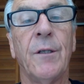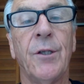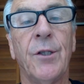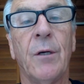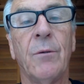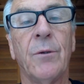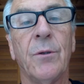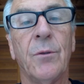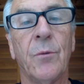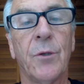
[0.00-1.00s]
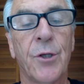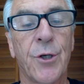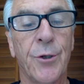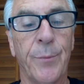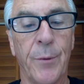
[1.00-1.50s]
his shoulders were
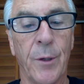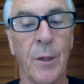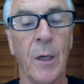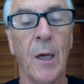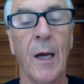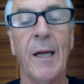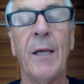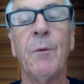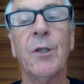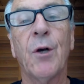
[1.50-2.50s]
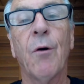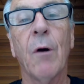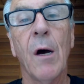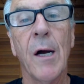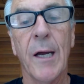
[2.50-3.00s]
stooped, and he was
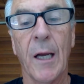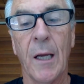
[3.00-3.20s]
crying.